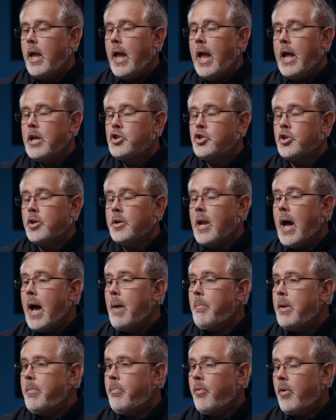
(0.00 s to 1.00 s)
It should
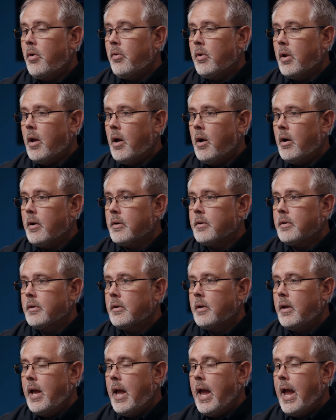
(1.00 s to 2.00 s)
not be prolonged.
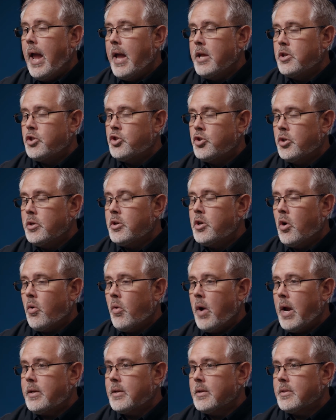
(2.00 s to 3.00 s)
It should
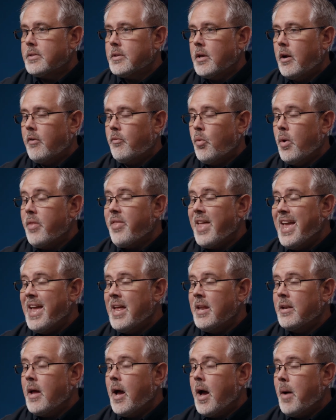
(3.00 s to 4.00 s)
correct itself
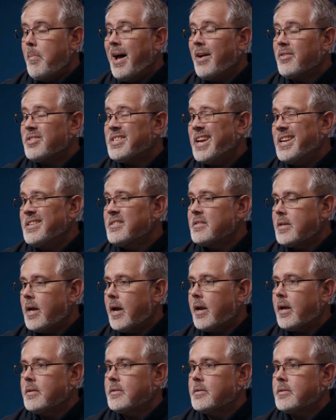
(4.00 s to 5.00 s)
within about 10
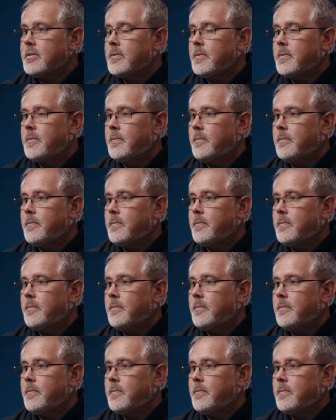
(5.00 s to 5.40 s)
seconds.